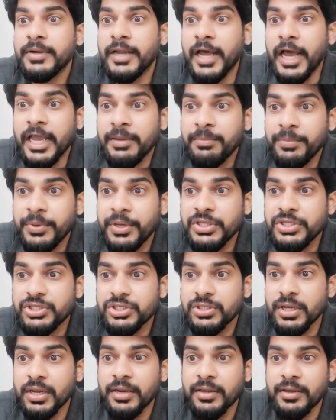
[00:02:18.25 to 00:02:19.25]

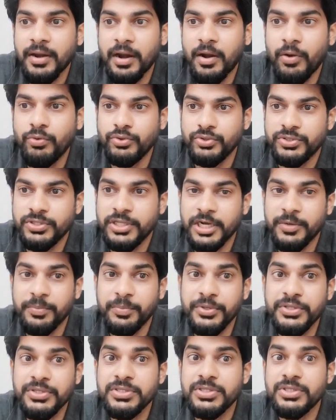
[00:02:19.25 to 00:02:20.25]
dimensional grounds.
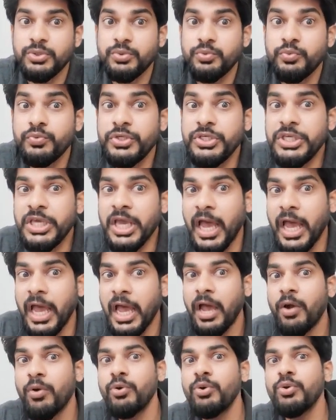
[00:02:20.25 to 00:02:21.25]
That means we
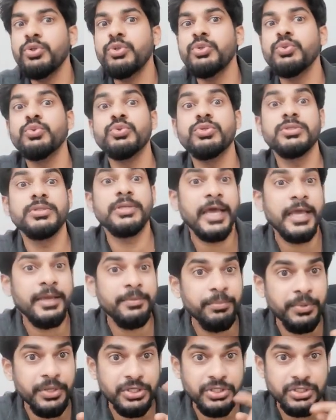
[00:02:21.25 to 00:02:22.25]
have to use
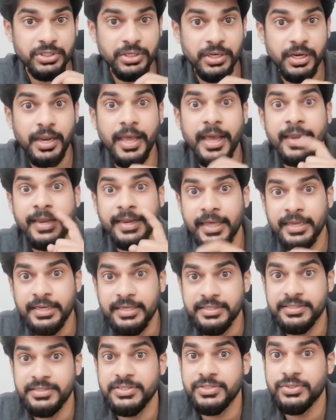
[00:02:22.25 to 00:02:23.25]
dimensional
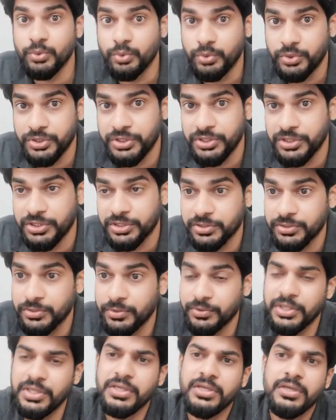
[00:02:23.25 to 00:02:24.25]
analysis over here.
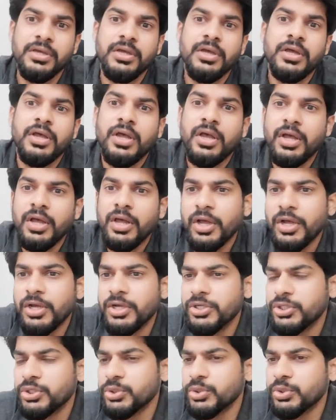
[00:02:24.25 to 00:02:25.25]
Okay,
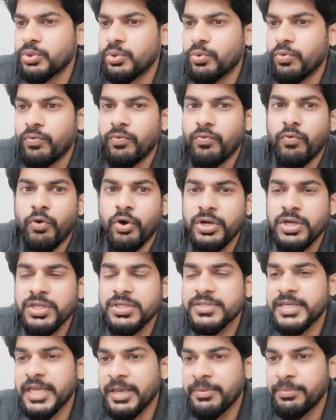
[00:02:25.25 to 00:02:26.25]
so what
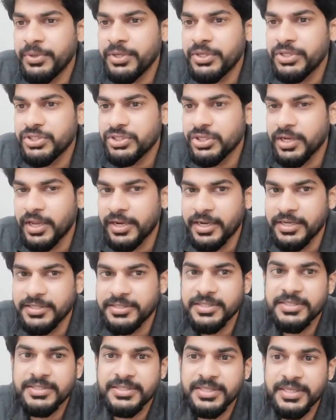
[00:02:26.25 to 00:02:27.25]
does dimensional
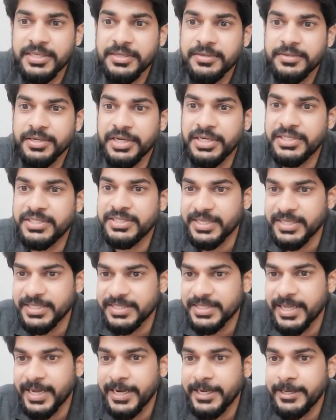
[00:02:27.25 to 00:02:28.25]
analysis say? It
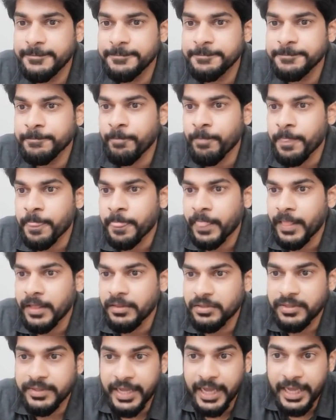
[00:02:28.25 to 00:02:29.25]
says that
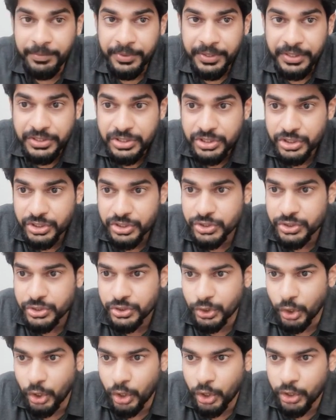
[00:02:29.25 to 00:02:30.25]
the
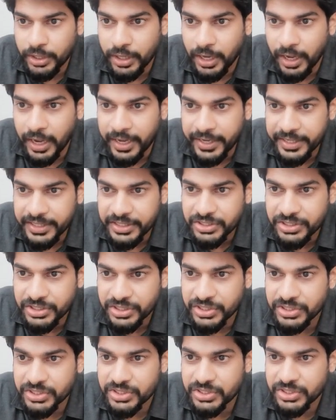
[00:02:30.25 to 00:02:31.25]
dimensions on
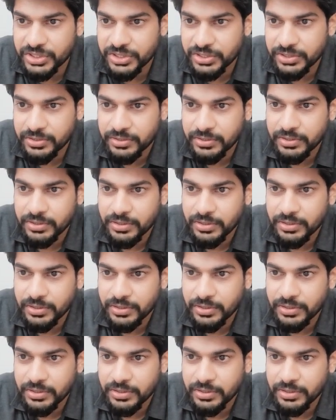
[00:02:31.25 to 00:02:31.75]
RHS,